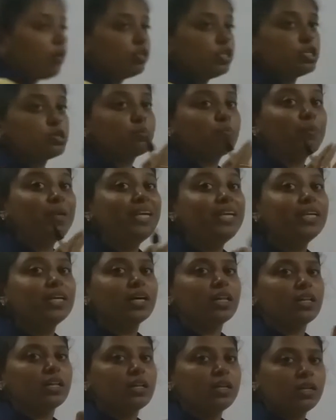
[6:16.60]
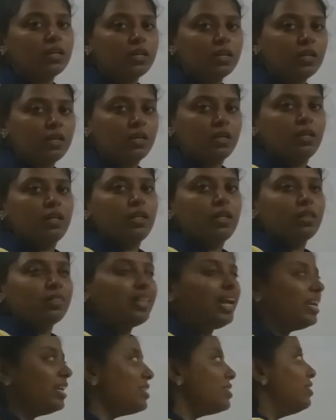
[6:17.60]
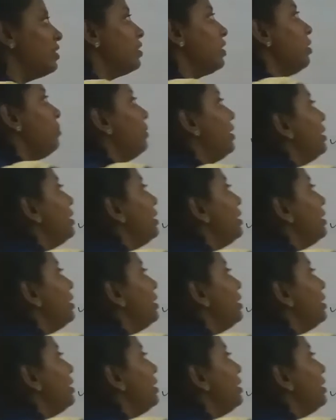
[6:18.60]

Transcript: the spindle, that is nothing but